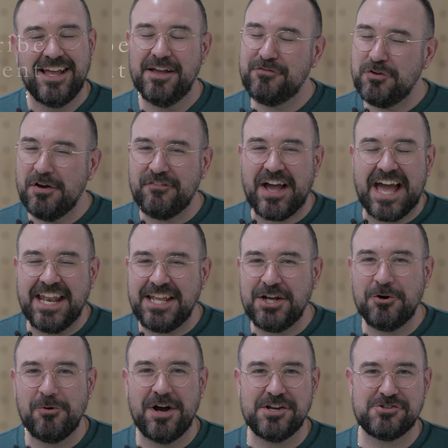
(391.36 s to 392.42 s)
If you have any
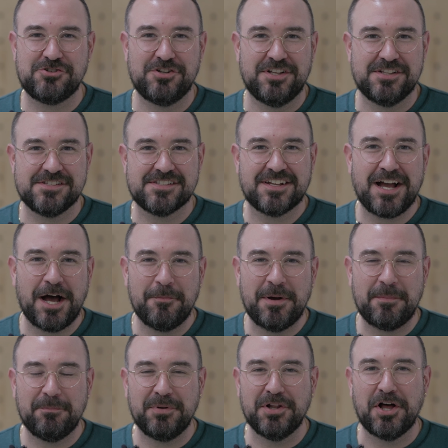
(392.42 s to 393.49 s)
questions,
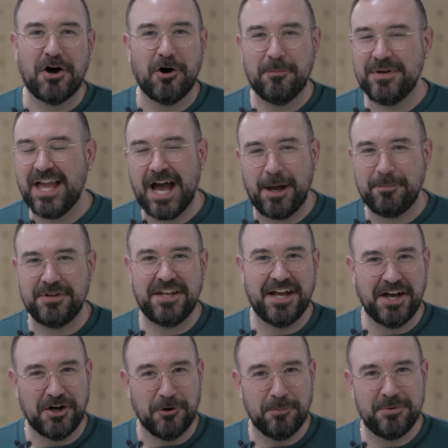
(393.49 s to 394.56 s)
comment below. I'll be happy to
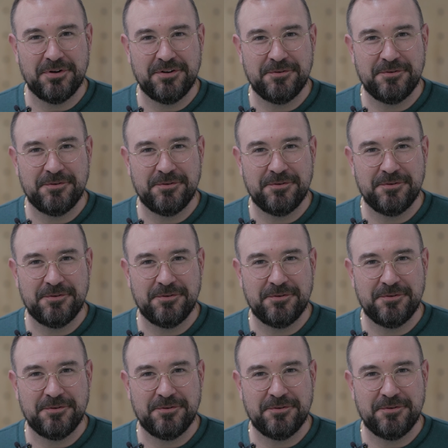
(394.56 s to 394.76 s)
help.